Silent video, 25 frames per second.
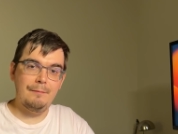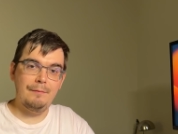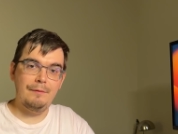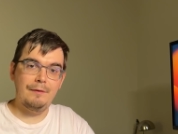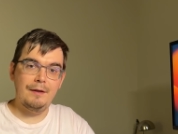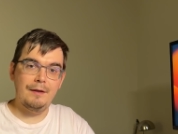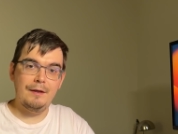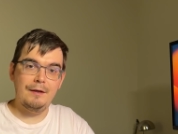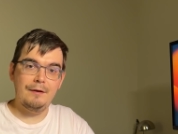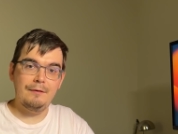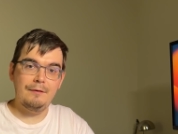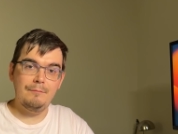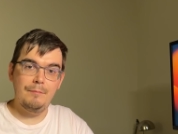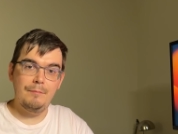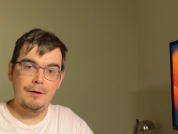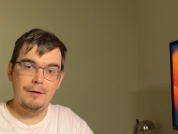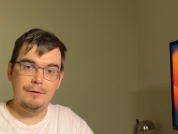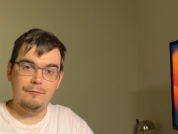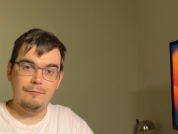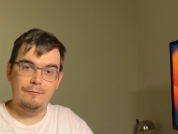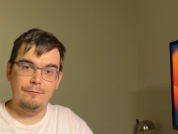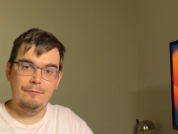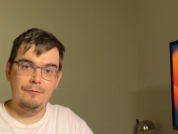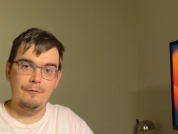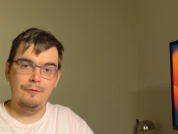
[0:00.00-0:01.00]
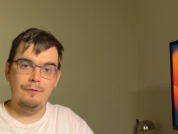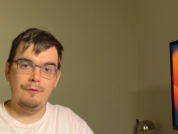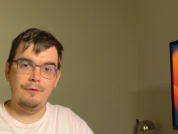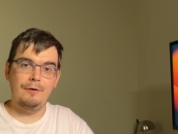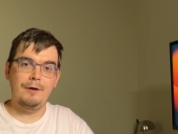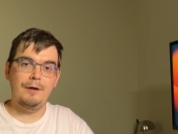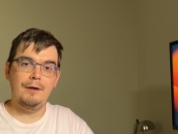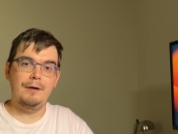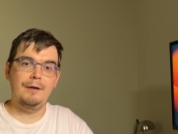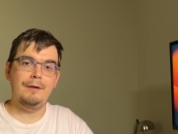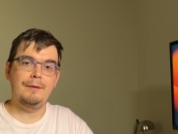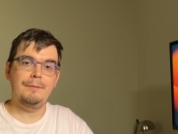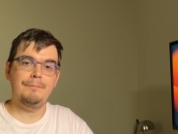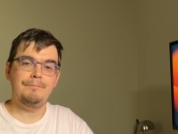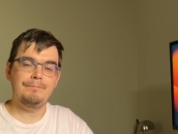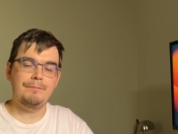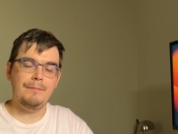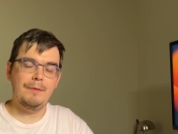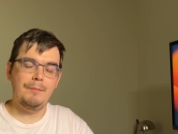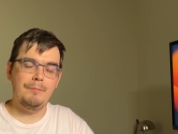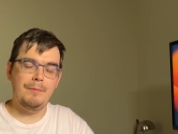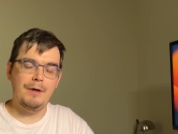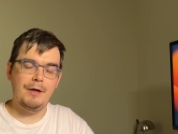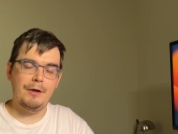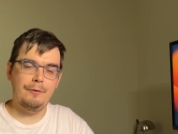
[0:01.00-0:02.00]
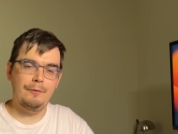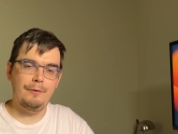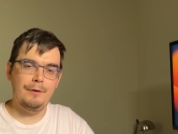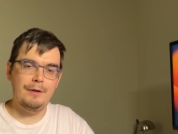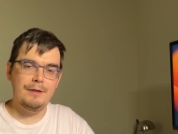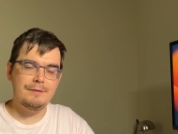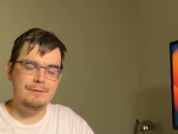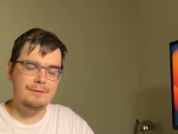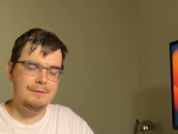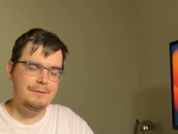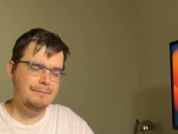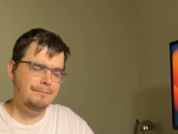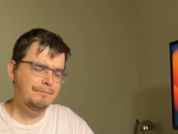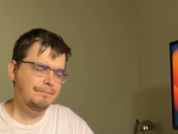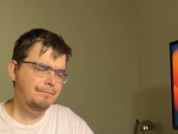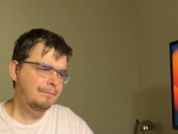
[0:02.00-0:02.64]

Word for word: thing but for uh, macOS